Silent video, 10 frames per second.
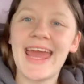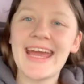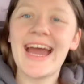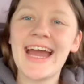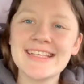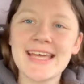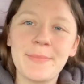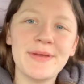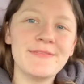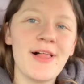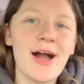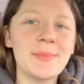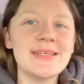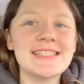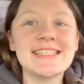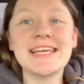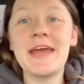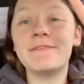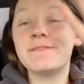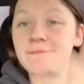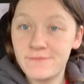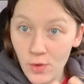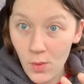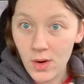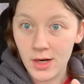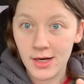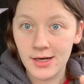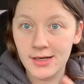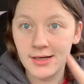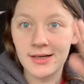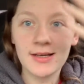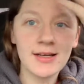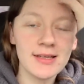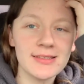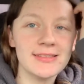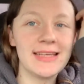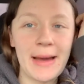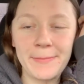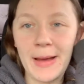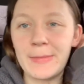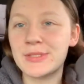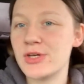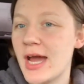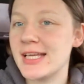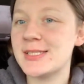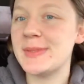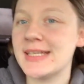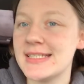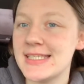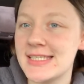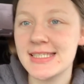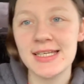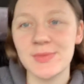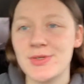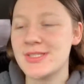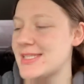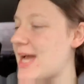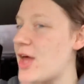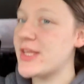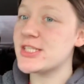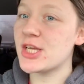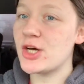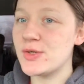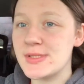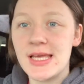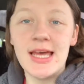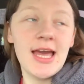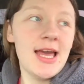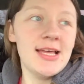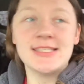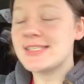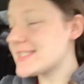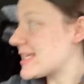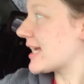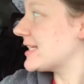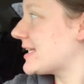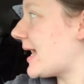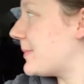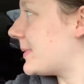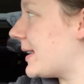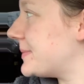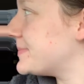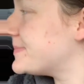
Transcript: Hey guys, happy Vlogmas day four. Yep, I'm trying to be consistent. We'll see how this goes. It's the second day, but